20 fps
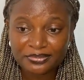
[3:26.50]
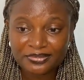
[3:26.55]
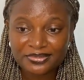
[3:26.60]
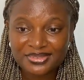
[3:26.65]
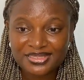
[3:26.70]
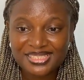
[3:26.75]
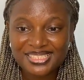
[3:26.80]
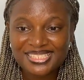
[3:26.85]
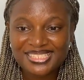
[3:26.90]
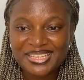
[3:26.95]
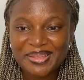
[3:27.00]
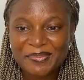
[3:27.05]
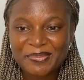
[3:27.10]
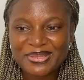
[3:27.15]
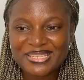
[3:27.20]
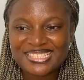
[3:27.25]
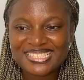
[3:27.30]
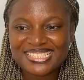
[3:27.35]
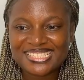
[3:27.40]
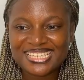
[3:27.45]
these are
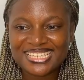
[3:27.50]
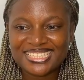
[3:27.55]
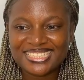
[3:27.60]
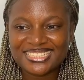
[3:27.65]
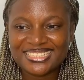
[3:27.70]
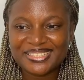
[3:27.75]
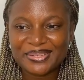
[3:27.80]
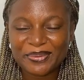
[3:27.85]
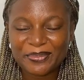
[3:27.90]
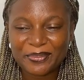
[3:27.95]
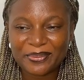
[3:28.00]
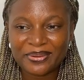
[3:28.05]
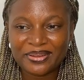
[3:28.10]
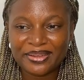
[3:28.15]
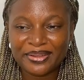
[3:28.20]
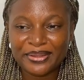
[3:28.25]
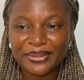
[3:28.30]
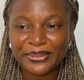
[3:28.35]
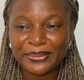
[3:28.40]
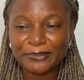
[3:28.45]
basic
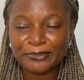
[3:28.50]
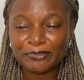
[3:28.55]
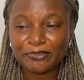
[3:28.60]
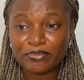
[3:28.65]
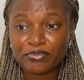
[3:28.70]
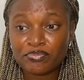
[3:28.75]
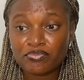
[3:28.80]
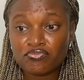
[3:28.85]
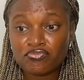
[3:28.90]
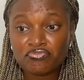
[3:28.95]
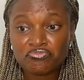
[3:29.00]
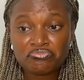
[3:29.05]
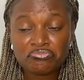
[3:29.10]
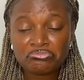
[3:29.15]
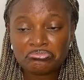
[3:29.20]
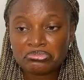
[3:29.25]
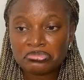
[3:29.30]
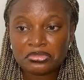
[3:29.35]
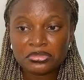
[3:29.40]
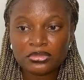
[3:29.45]
um,
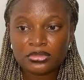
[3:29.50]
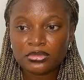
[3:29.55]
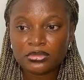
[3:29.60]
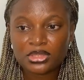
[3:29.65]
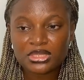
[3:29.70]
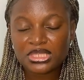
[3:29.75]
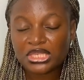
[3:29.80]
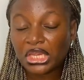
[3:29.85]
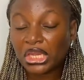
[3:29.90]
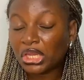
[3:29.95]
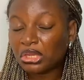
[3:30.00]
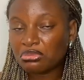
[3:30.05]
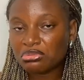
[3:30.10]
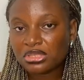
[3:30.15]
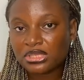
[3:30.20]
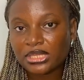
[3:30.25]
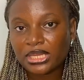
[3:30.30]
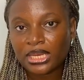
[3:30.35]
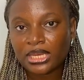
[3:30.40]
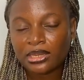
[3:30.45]

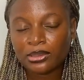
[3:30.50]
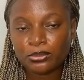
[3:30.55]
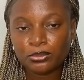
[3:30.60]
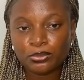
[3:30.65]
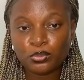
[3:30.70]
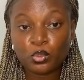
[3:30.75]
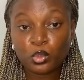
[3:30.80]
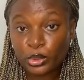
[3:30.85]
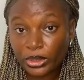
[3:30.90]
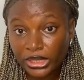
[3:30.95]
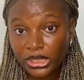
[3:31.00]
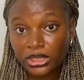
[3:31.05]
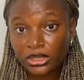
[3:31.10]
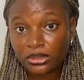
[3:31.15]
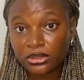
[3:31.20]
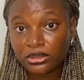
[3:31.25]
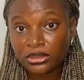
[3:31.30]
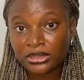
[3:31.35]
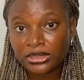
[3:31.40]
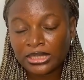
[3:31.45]
skills that I'm working
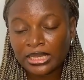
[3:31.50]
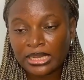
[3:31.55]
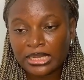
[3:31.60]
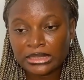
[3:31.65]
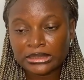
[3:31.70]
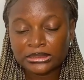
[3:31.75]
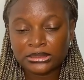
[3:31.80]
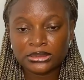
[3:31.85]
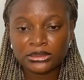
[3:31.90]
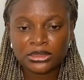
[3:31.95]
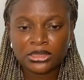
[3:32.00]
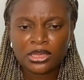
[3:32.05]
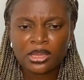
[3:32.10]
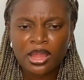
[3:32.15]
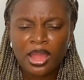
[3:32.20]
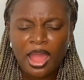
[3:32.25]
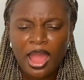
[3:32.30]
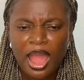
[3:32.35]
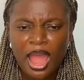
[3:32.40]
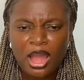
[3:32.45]
on, and
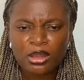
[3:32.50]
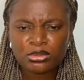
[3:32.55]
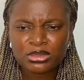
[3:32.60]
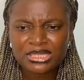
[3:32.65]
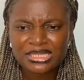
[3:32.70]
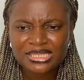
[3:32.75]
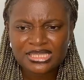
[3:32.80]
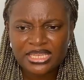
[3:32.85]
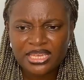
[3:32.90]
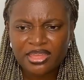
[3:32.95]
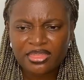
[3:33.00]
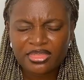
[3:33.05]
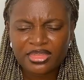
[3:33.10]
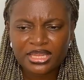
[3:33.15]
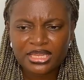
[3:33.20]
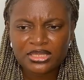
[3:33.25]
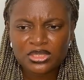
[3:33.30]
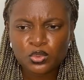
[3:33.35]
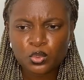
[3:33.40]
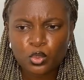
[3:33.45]
I would say
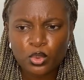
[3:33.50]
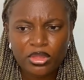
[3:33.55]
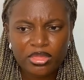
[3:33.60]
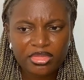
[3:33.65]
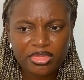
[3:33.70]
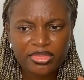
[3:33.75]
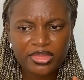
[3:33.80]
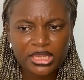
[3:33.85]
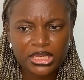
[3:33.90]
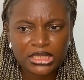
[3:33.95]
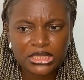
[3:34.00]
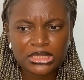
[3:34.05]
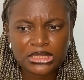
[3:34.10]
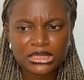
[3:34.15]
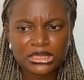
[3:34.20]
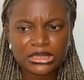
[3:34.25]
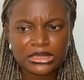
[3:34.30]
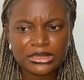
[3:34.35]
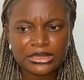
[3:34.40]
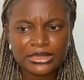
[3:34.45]
that one thing
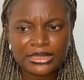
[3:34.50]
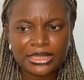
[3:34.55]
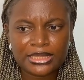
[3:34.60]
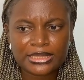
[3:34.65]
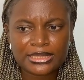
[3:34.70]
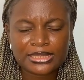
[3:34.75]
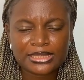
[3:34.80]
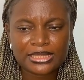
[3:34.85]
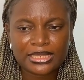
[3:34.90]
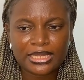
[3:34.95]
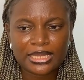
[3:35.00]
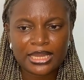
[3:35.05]
that